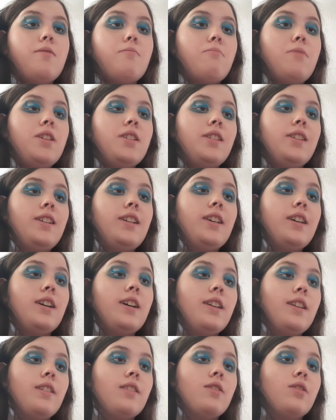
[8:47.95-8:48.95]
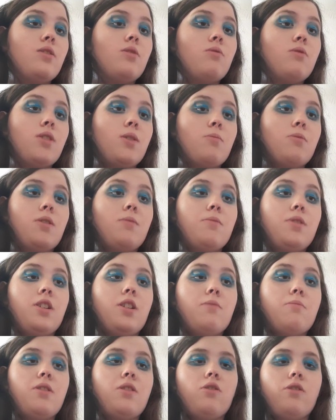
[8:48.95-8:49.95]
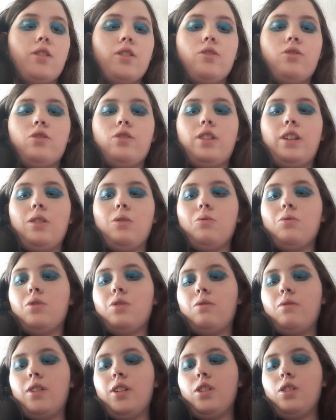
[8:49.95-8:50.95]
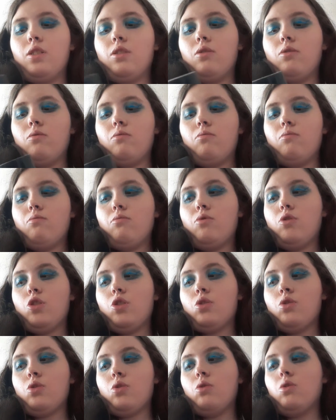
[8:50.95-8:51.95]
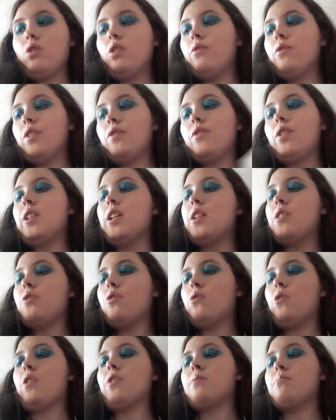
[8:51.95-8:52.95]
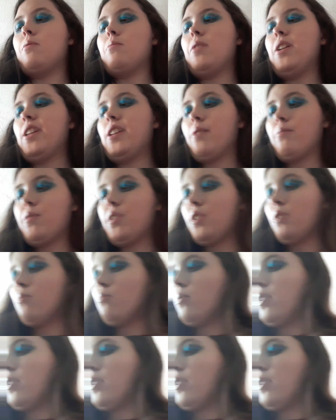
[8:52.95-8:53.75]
Initially, I do sometimes go a bit orange still, so I do just sort of, if I need to trust my makeup, don't